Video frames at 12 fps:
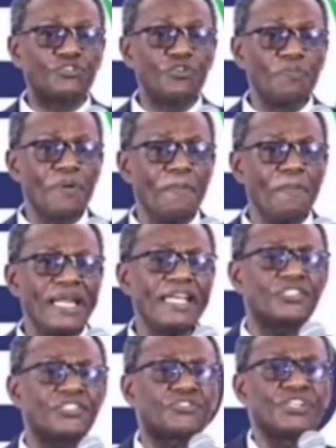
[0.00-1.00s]
would be
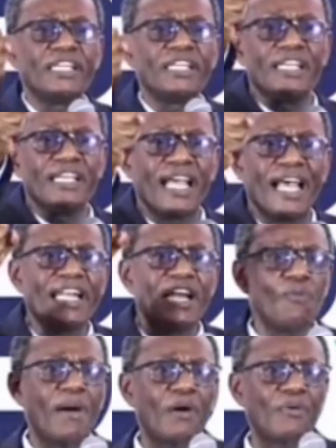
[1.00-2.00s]
ministering, and the
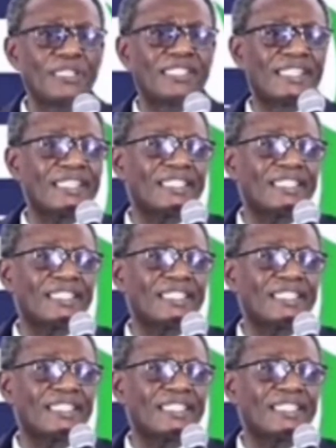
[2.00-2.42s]
woman will sit